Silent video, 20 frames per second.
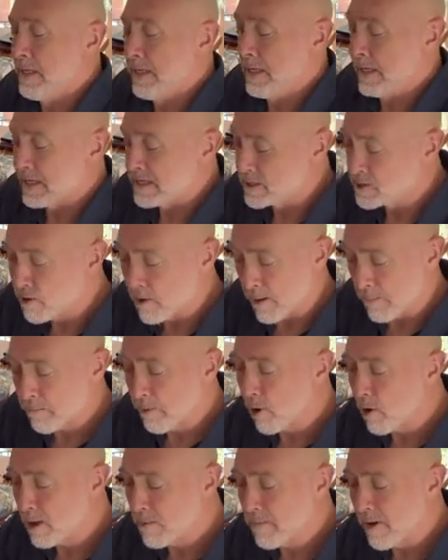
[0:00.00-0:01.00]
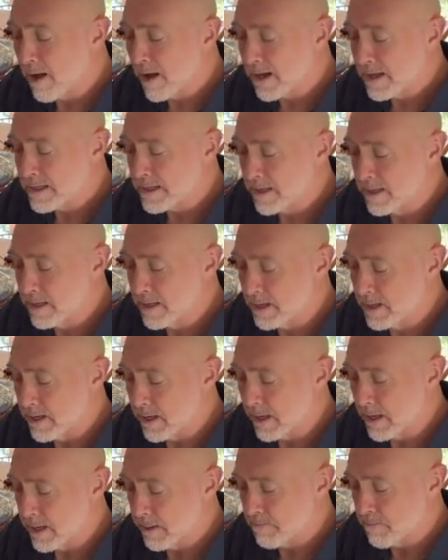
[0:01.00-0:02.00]
it's got a polyamide
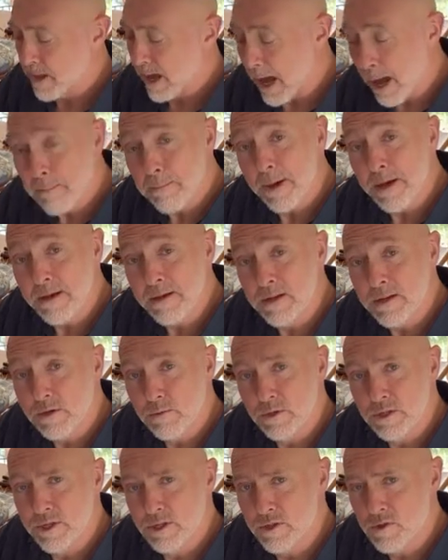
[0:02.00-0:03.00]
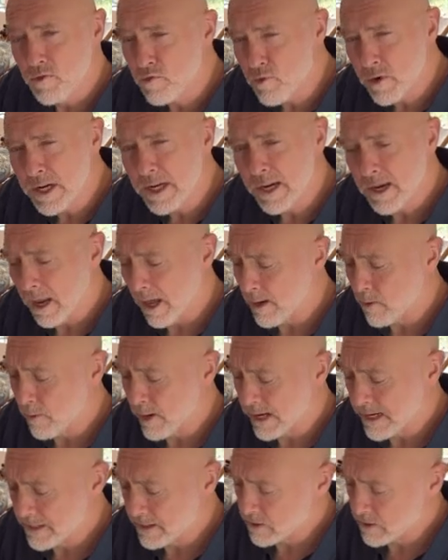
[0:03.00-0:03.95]
upper, which is really lightweight.